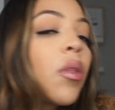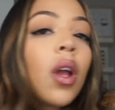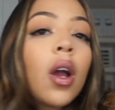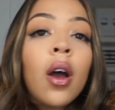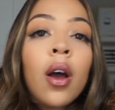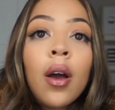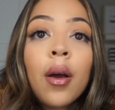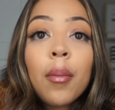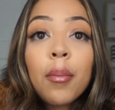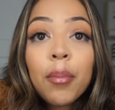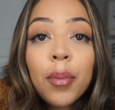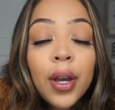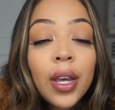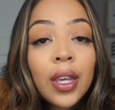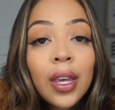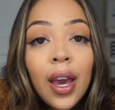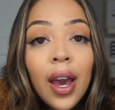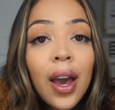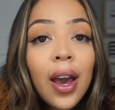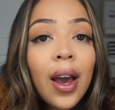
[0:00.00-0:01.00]
um,
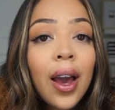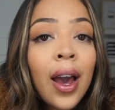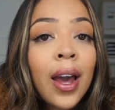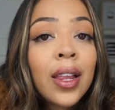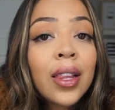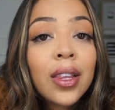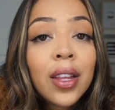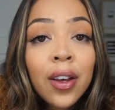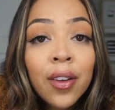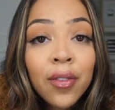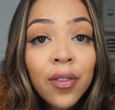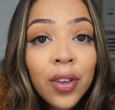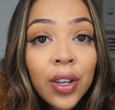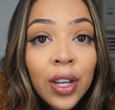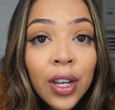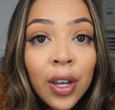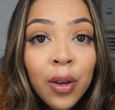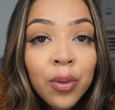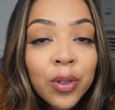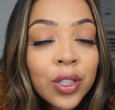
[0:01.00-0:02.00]
but yeah i love
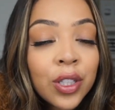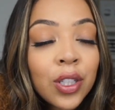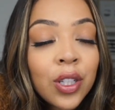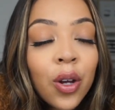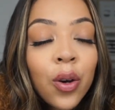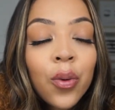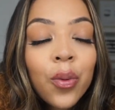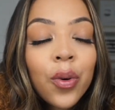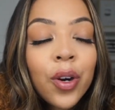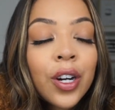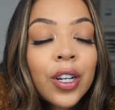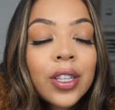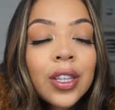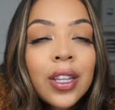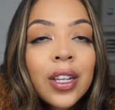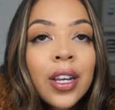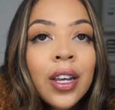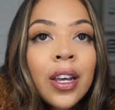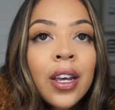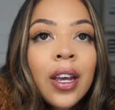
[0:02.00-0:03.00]
it it was so worth
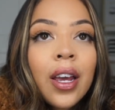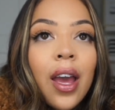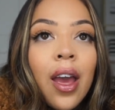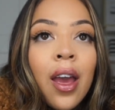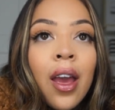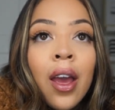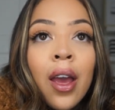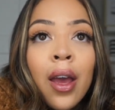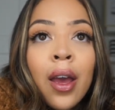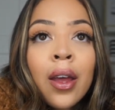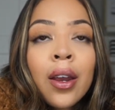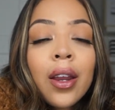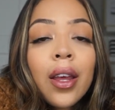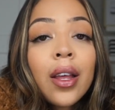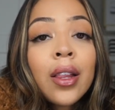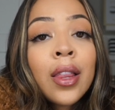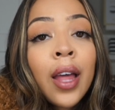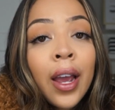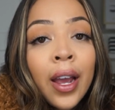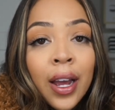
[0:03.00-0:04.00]
it and
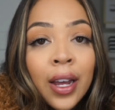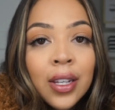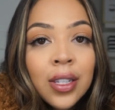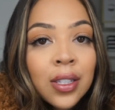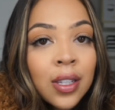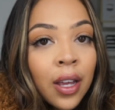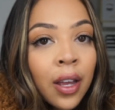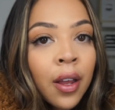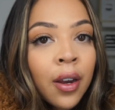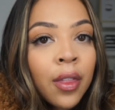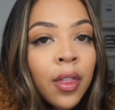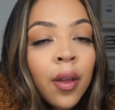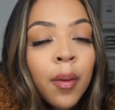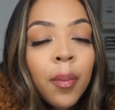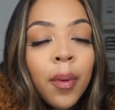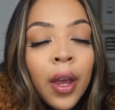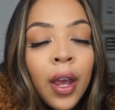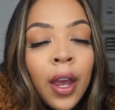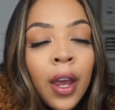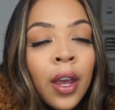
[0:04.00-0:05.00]
like i said the
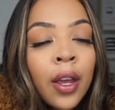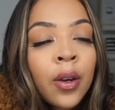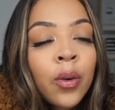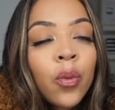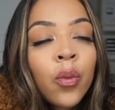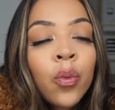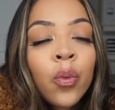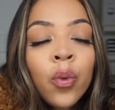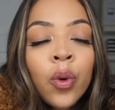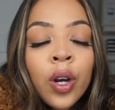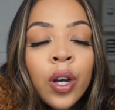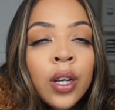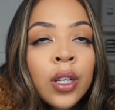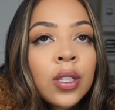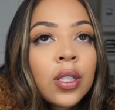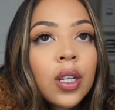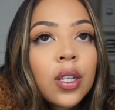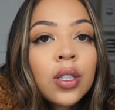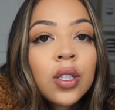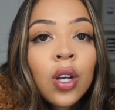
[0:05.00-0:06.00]
pain
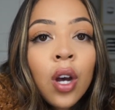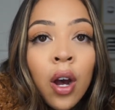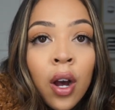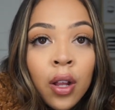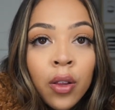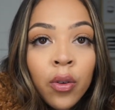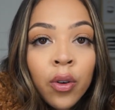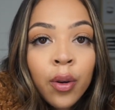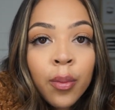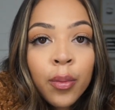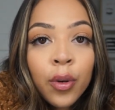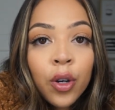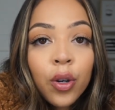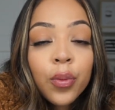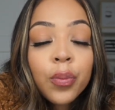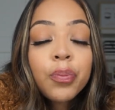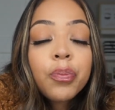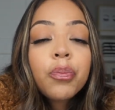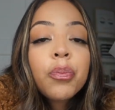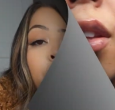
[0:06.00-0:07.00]
was tolerable
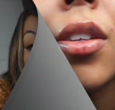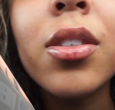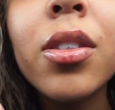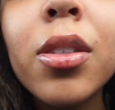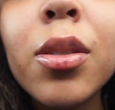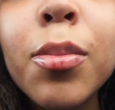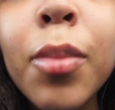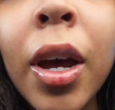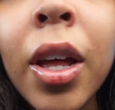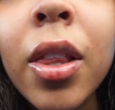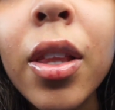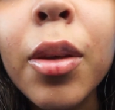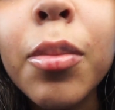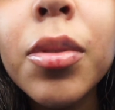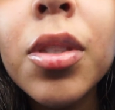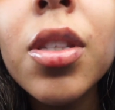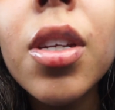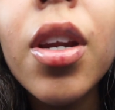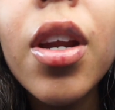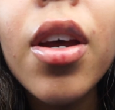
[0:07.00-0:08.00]
okay, this is my
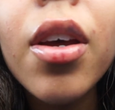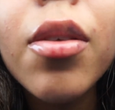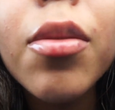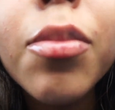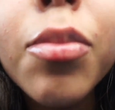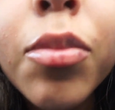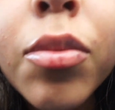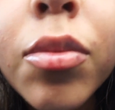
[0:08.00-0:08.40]
lips today